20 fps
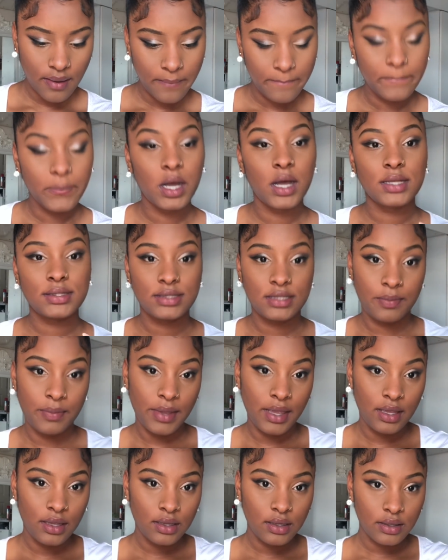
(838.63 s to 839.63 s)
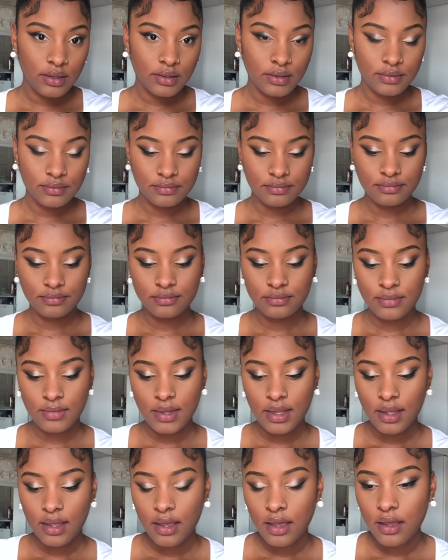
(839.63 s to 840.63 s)
Master Pink.
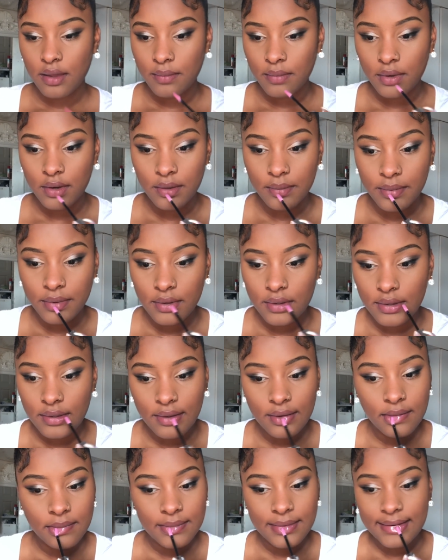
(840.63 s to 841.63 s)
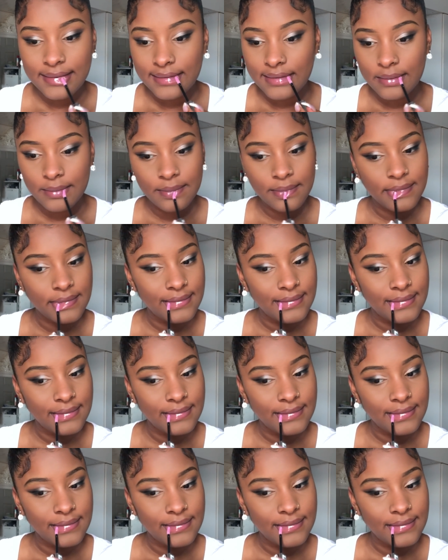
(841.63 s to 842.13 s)
I'm gonna put that on my lip